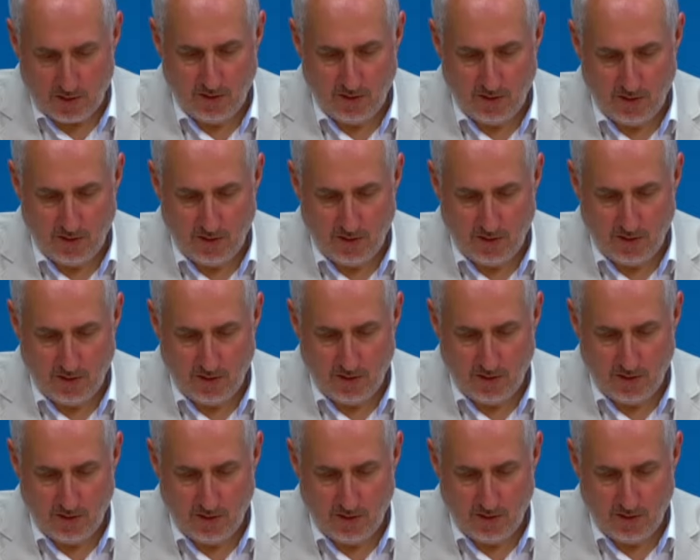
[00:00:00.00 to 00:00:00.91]

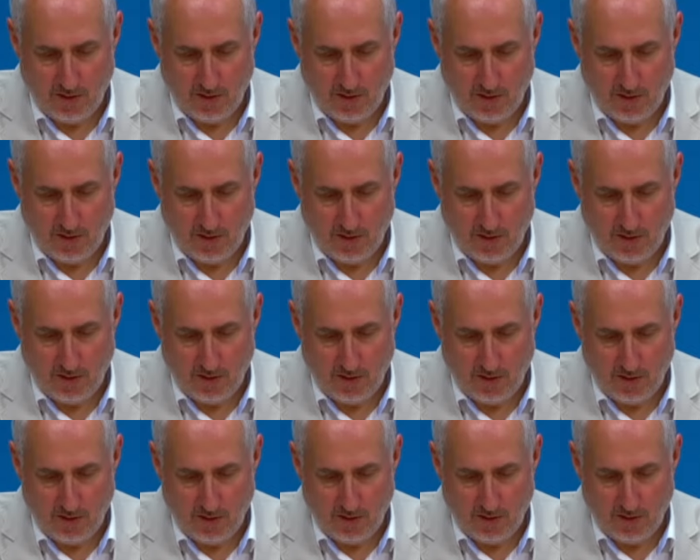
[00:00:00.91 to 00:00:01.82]
highly
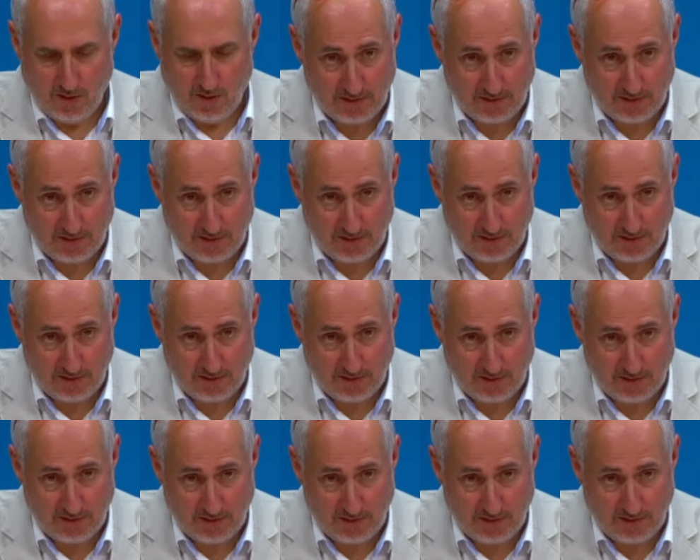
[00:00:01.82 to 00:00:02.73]
counterproductive, to say the
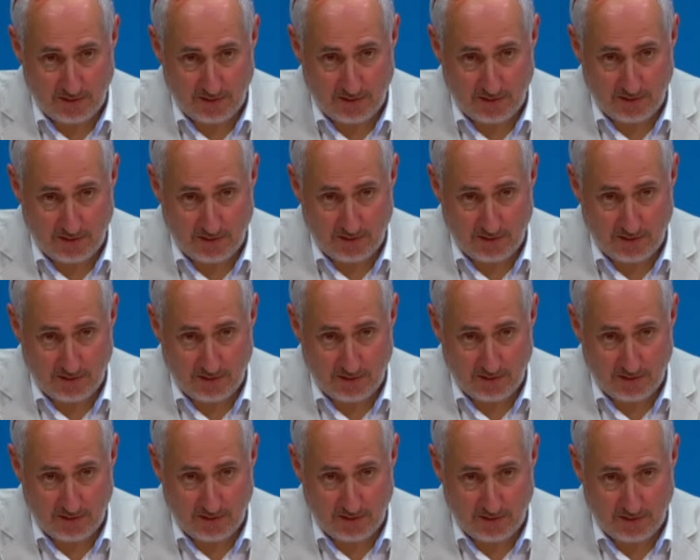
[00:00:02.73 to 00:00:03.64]
least. They risk
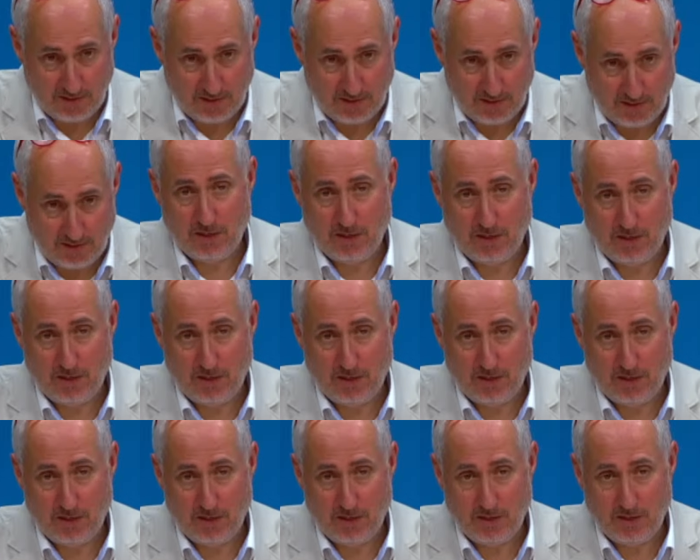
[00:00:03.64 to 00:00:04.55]
inflaming a
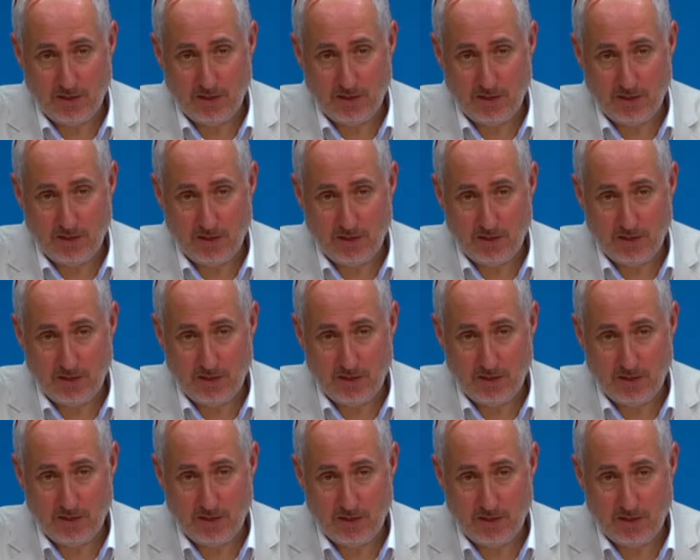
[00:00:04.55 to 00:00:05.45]
situation
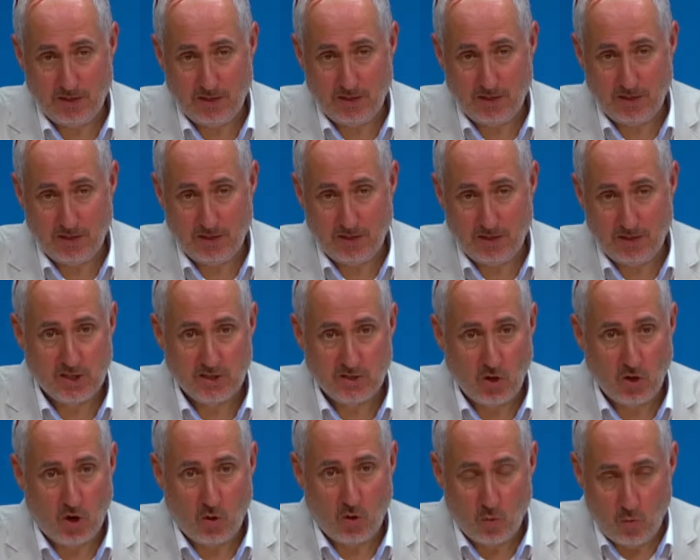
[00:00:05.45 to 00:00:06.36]
which is
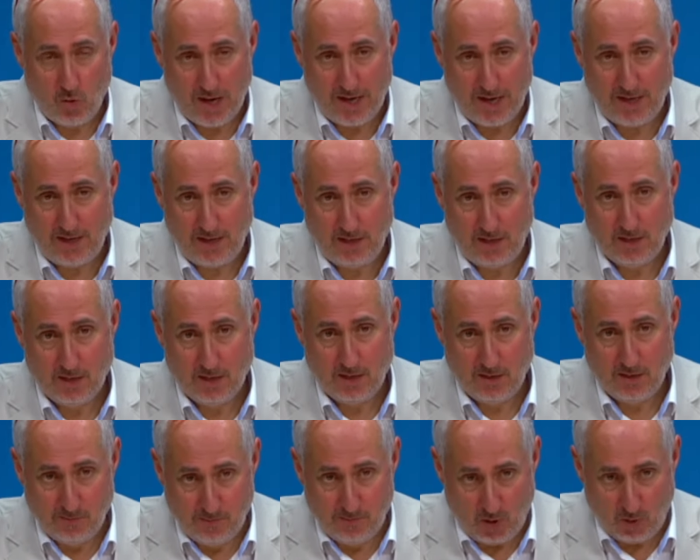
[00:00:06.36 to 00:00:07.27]
already
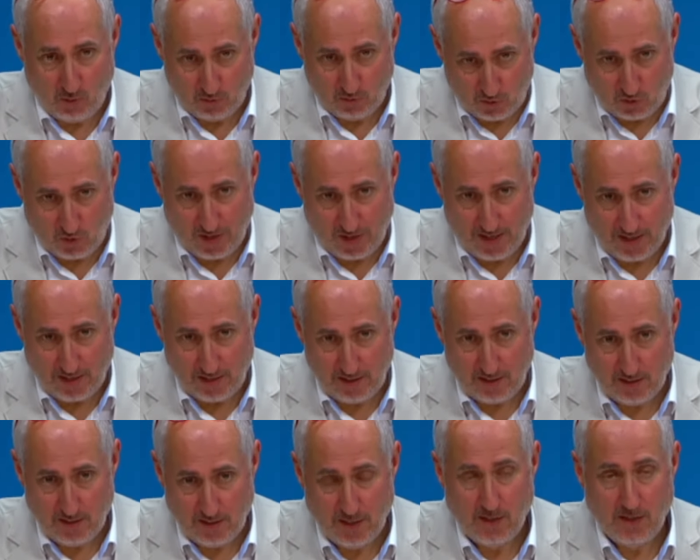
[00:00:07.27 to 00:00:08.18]
bone dry.
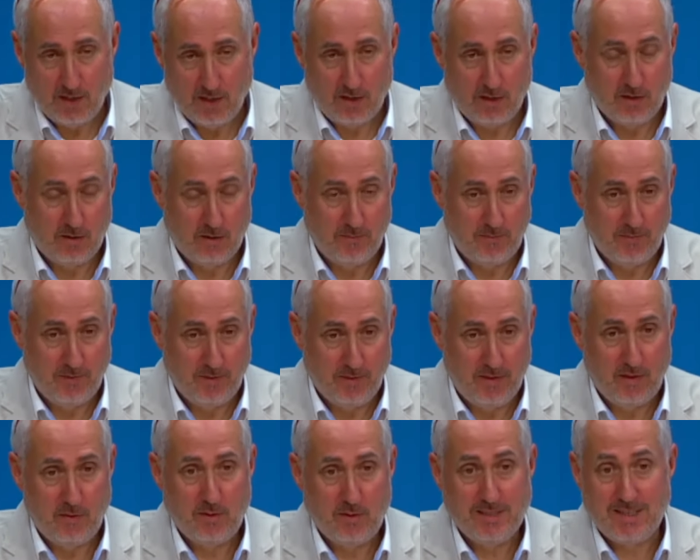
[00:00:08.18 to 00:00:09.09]

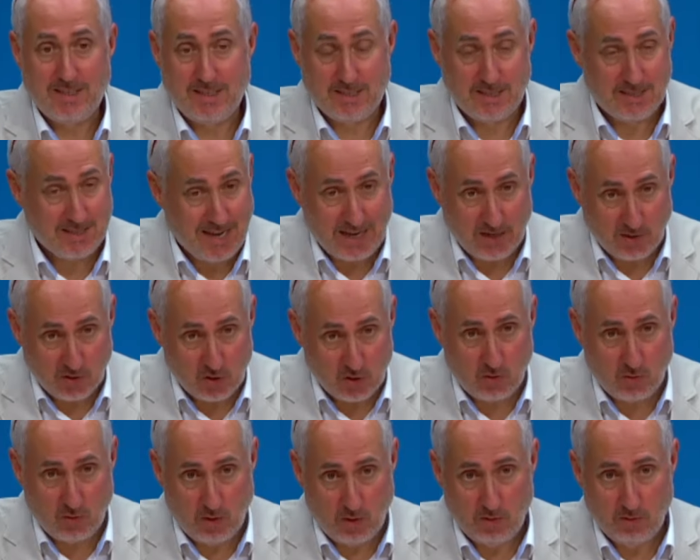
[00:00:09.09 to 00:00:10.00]
There is a status
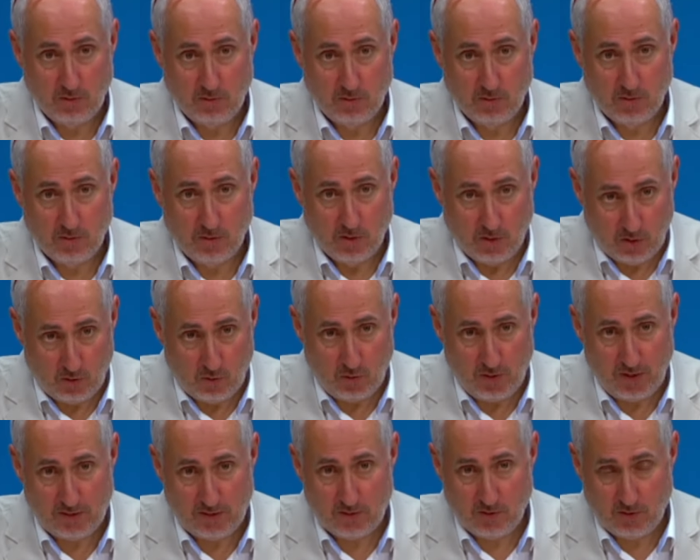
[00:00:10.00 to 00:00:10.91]
quo
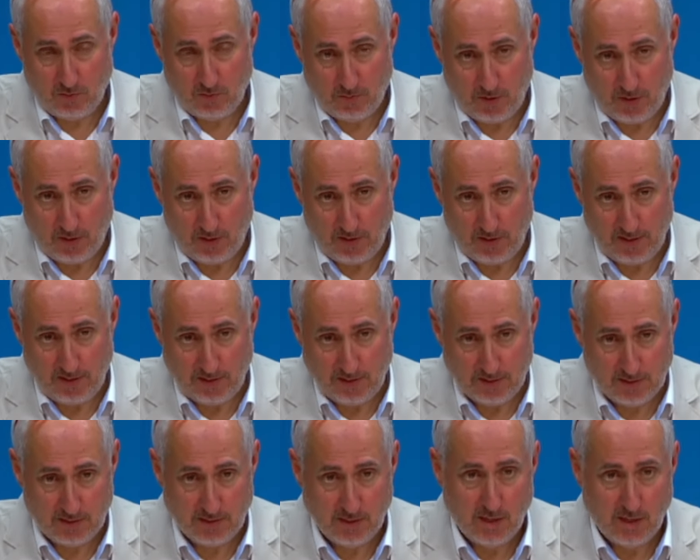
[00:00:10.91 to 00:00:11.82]
agreed to the
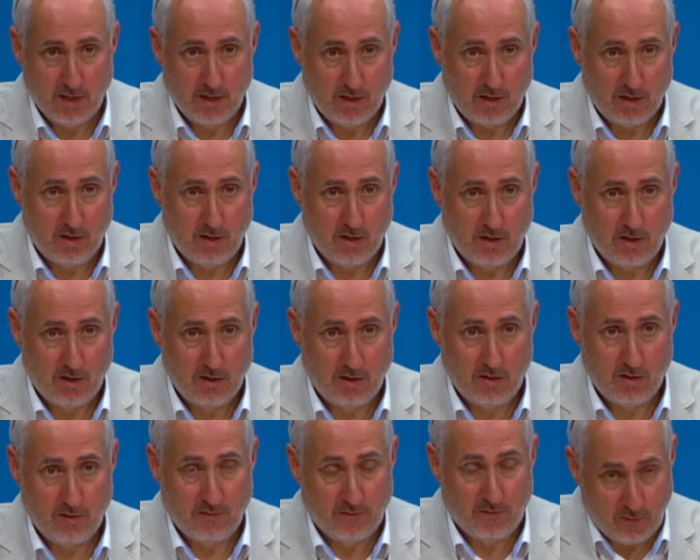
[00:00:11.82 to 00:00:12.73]
parties
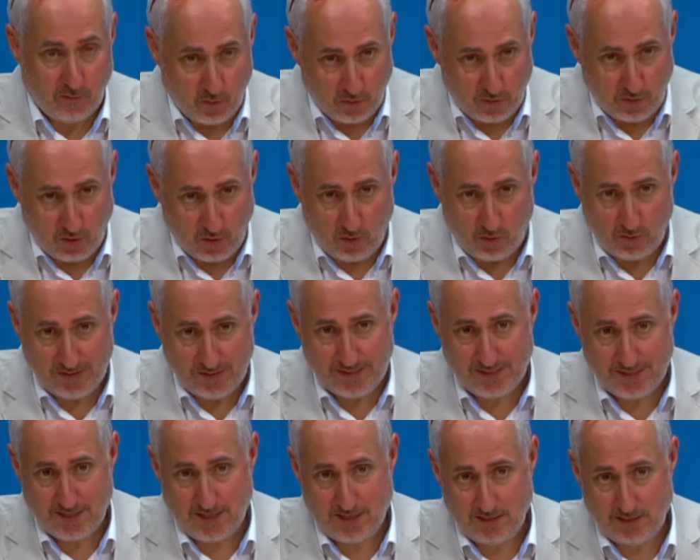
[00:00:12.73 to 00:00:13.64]
for the holy
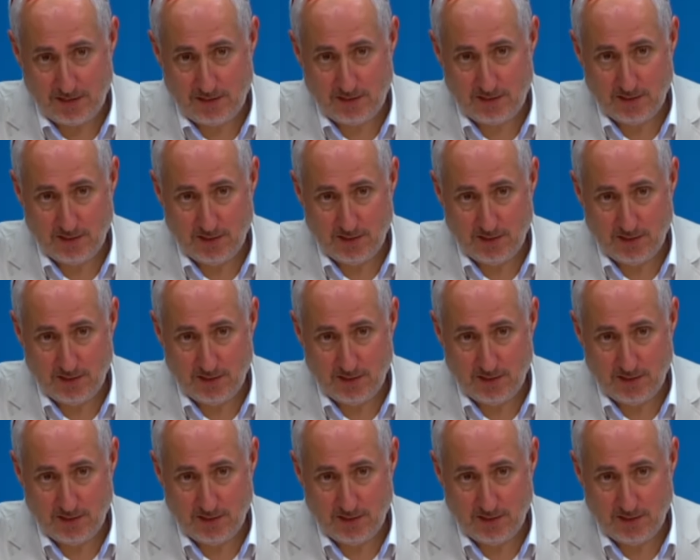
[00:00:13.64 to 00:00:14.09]
sites